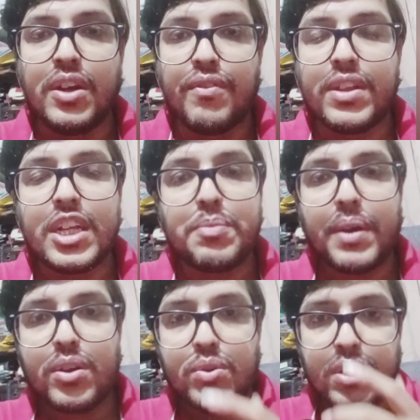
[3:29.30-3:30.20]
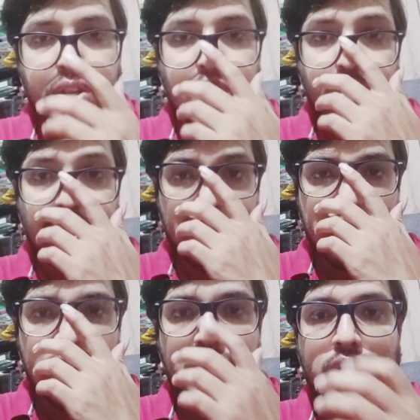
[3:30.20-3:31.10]
with respect to the
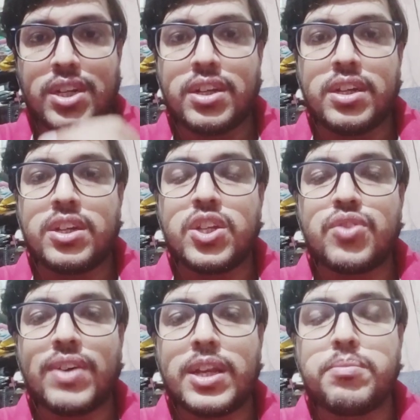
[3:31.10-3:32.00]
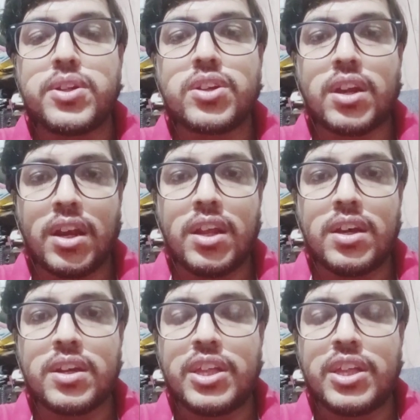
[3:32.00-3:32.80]
jurisdiction, it is very much clear.